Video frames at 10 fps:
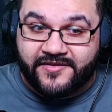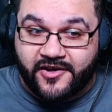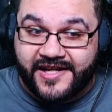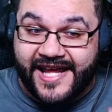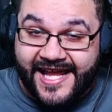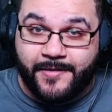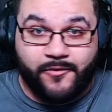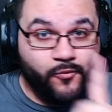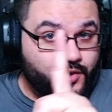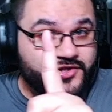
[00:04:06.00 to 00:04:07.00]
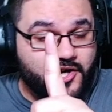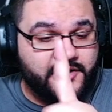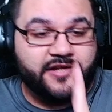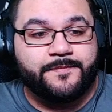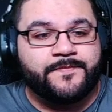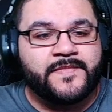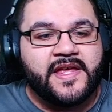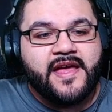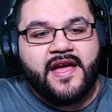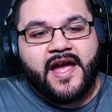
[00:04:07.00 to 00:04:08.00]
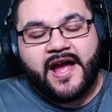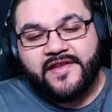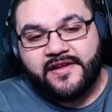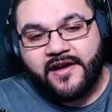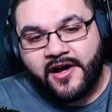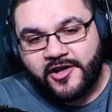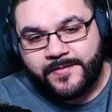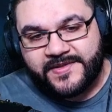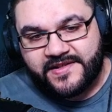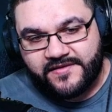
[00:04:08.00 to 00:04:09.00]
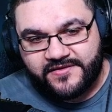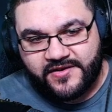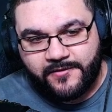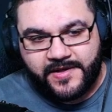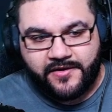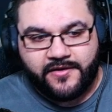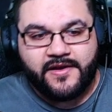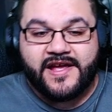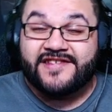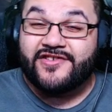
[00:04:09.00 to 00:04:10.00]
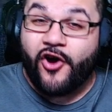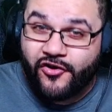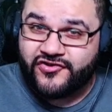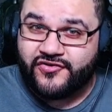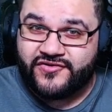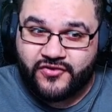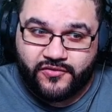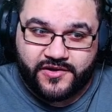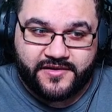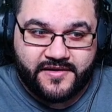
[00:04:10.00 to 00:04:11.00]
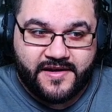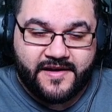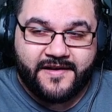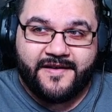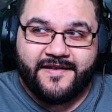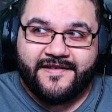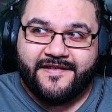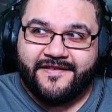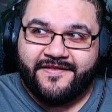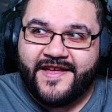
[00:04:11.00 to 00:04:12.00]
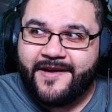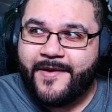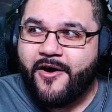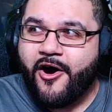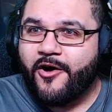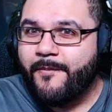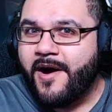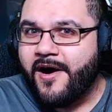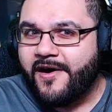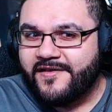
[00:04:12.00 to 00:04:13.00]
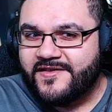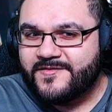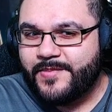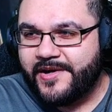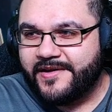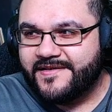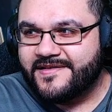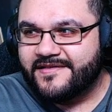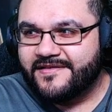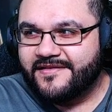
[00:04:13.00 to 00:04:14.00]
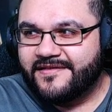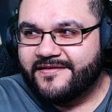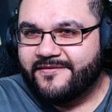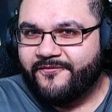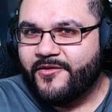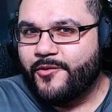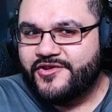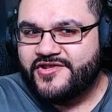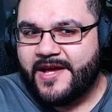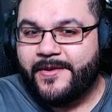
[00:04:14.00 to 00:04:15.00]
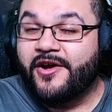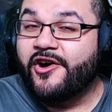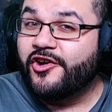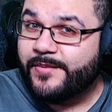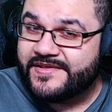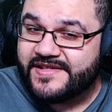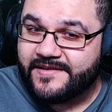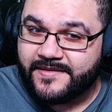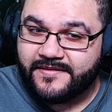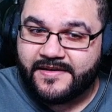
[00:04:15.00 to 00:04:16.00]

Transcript: target enemy. 1 target. And then 100% of their turn meter is also stolen. Think about Armand's, but from one champion, 100% of it.